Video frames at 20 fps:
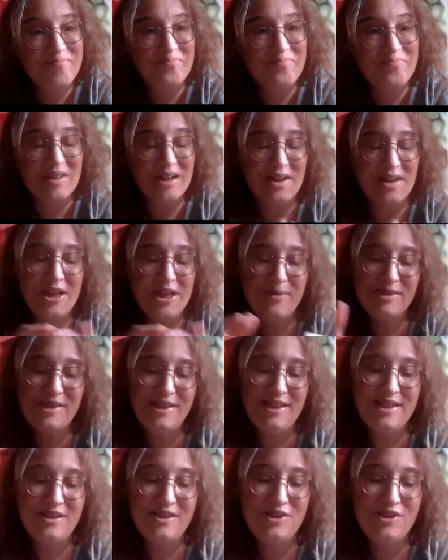And there was
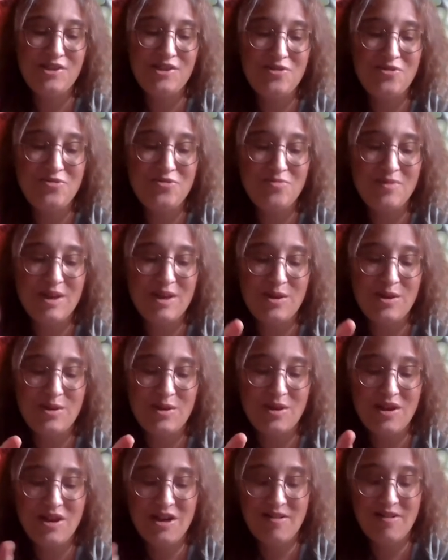the issue with
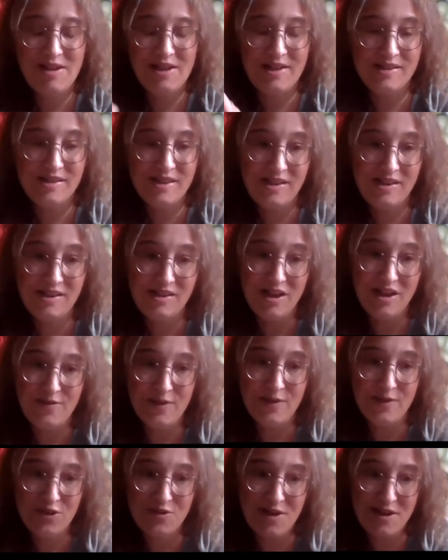her and her sister
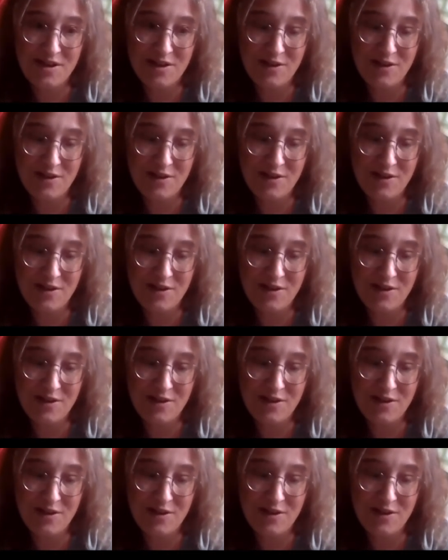overthrowing